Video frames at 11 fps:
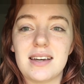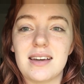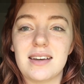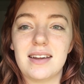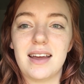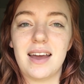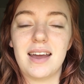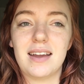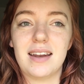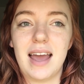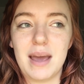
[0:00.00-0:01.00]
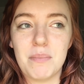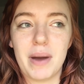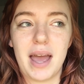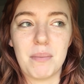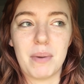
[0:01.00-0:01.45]
in an
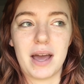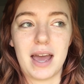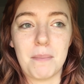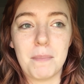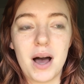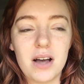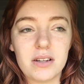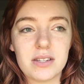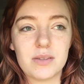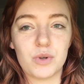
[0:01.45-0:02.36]
8x8x8 box,